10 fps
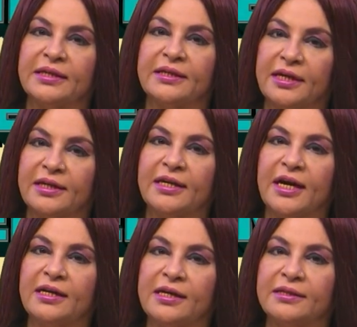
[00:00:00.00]

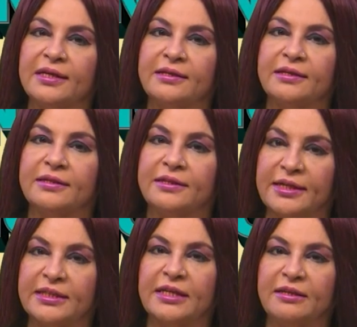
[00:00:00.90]
Gaganyaan, has entered the
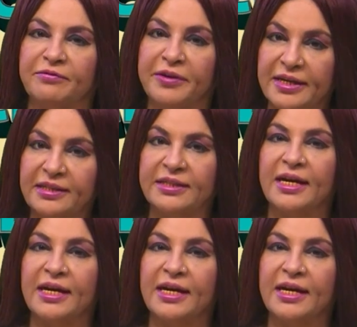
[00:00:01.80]
testing phase,